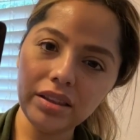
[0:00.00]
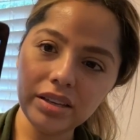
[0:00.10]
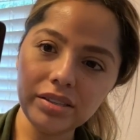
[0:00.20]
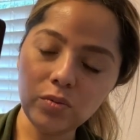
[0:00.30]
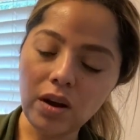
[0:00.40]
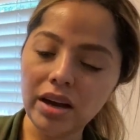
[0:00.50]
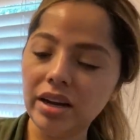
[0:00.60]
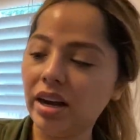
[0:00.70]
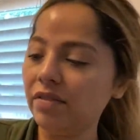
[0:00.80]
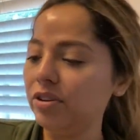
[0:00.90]
this one
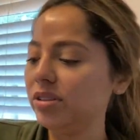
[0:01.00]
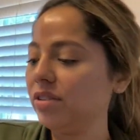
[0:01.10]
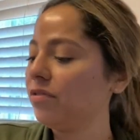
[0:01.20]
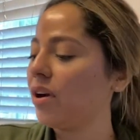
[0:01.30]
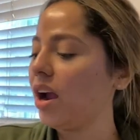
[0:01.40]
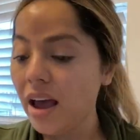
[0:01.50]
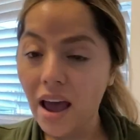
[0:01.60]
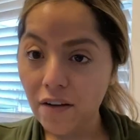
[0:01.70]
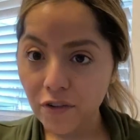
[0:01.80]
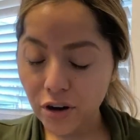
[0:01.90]
and I've used it
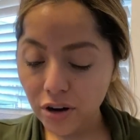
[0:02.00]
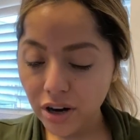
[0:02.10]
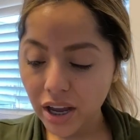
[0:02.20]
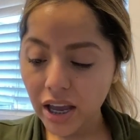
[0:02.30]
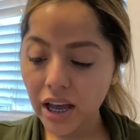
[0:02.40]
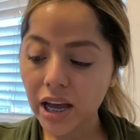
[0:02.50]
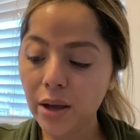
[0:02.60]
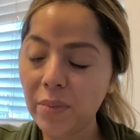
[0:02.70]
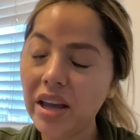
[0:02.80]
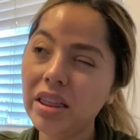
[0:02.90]
forever.
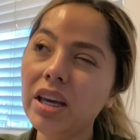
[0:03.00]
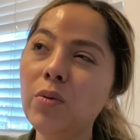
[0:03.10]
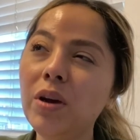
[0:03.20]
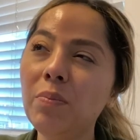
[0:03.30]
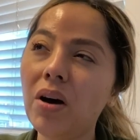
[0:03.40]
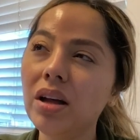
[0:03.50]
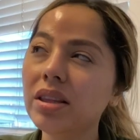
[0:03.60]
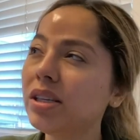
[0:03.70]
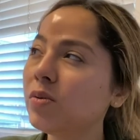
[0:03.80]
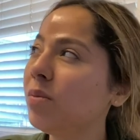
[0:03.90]
I think we bought
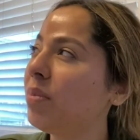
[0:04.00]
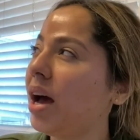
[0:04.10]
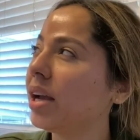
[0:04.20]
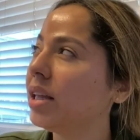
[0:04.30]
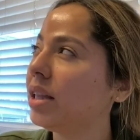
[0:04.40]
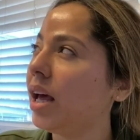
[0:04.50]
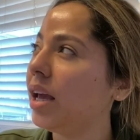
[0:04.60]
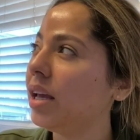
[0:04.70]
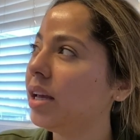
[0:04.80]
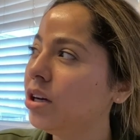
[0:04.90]
this one back in
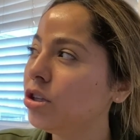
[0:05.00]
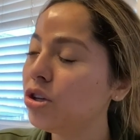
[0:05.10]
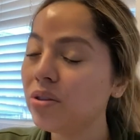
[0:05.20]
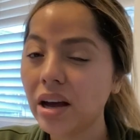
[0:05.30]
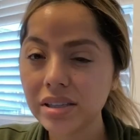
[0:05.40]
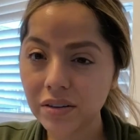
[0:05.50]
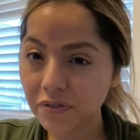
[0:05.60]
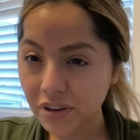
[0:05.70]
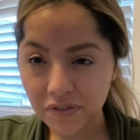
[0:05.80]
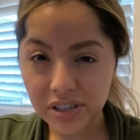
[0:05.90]
like
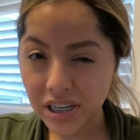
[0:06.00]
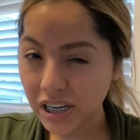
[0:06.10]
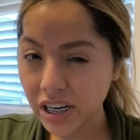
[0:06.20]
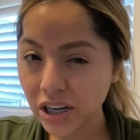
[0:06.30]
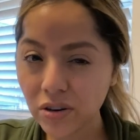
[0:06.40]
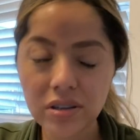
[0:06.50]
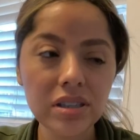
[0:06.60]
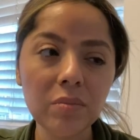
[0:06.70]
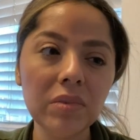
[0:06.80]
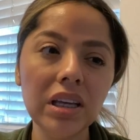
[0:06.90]
2015 or
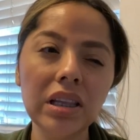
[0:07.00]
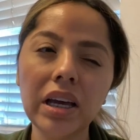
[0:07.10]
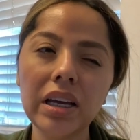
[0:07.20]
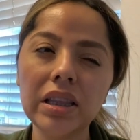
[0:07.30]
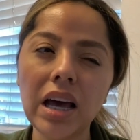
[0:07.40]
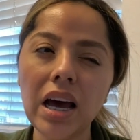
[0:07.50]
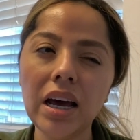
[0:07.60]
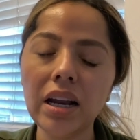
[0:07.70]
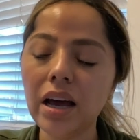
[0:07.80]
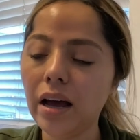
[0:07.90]
something like
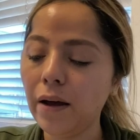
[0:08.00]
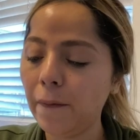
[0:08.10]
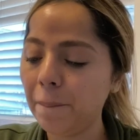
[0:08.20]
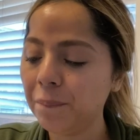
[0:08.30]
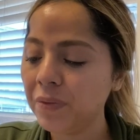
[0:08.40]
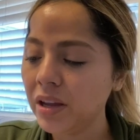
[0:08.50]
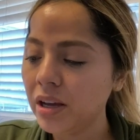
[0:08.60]
that.